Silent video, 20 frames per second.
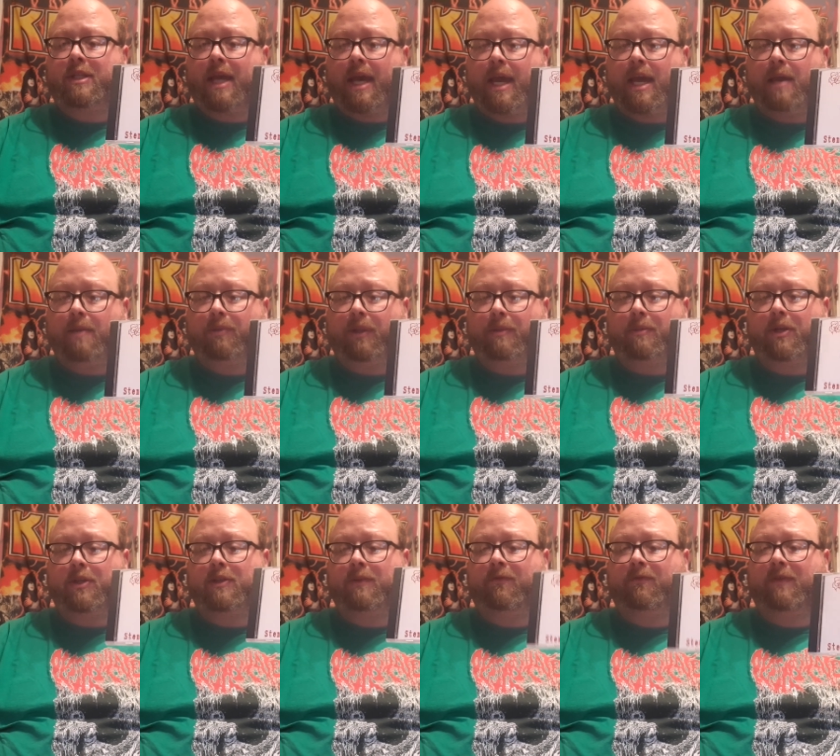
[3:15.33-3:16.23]
tape,
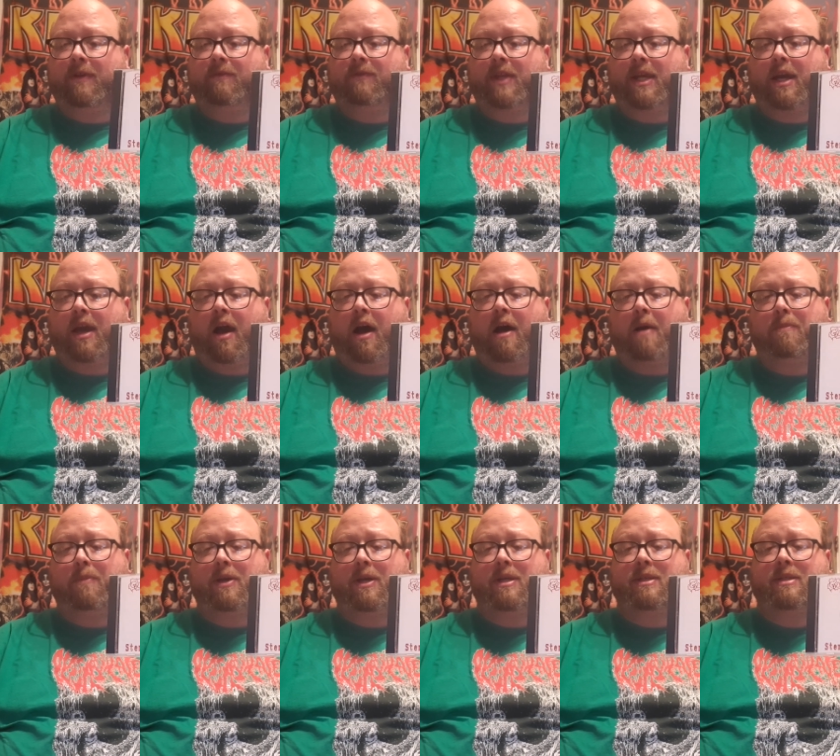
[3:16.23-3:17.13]
limited to 50
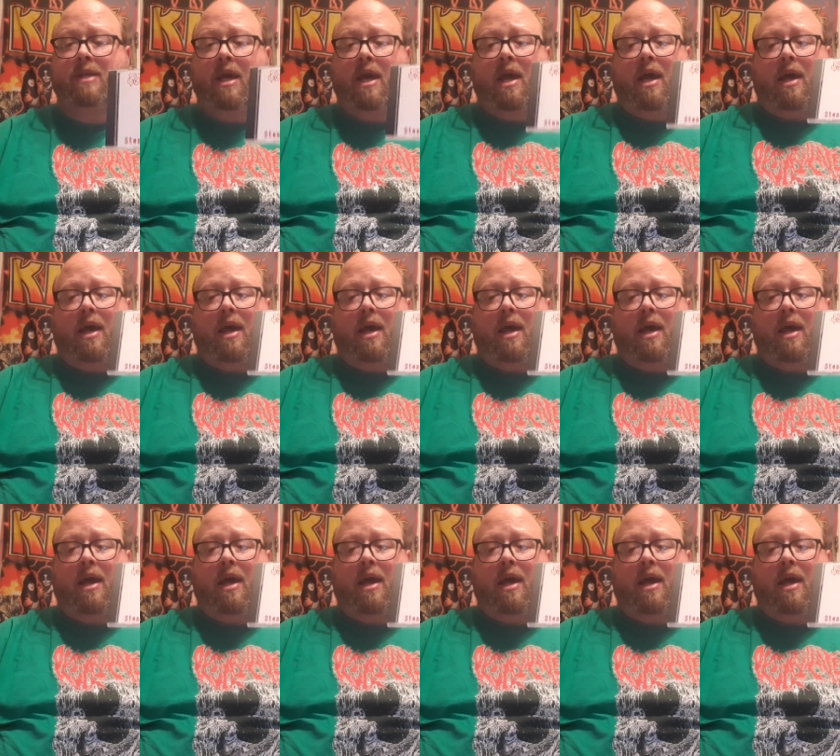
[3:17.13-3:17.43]
copies.